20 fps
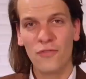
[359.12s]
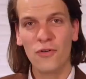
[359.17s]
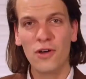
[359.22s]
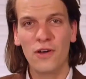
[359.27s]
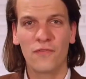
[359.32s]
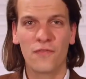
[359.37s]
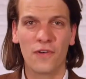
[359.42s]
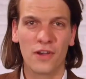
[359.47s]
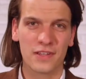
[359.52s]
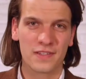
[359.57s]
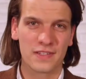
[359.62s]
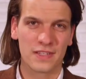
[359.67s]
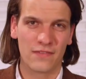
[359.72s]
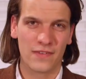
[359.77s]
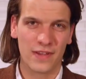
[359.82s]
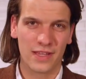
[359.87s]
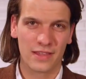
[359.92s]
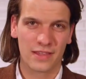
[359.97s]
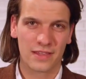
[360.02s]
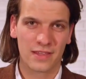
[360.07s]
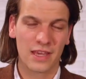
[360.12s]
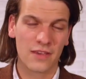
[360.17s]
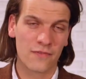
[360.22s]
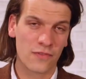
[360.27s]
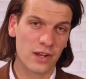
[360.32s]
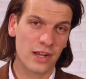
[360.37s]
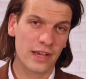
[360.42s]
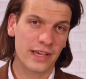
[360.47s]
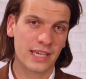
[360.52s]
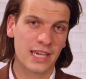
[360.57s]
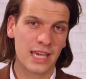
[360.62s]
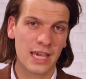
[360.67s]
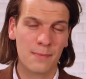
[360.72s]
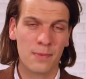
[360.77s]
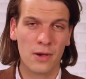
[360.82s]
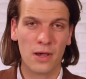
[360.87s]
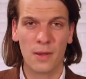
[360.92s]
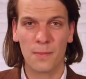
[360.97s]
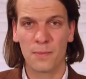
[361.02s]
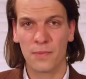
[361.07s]
For our first event, if you like
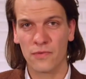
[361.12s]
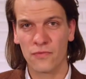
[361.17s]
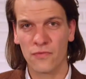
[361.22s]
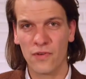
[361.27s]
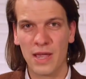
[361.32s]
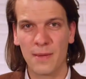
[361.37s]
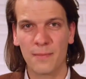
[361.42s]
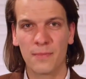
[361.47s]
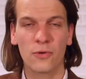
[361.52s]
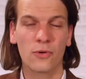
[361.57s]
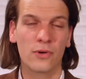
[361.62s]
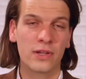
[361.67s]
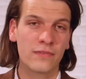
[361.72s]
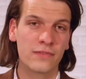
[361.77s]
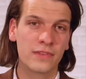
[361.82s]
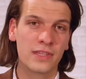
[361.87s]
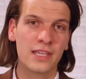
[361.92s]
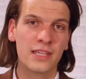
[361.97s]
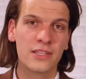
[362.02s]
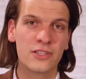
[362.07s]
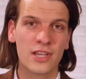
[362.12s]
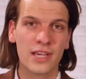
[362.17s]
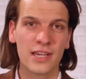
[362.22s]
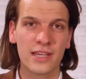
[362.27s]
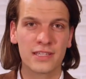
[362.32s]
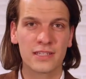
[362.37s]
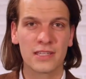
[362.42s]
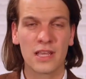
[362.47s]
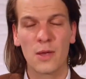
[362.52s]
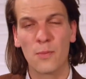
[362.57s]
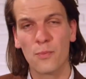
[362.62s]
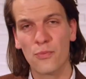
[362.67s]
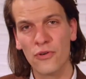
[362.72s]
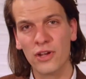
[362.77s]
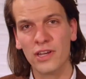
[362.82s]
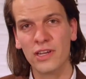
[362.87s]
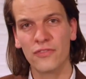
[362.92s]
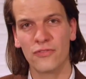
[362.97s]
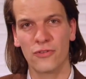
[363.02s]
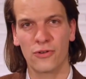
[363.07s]
hip-hop, rap or even D Js,
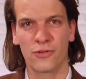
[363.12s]
bring the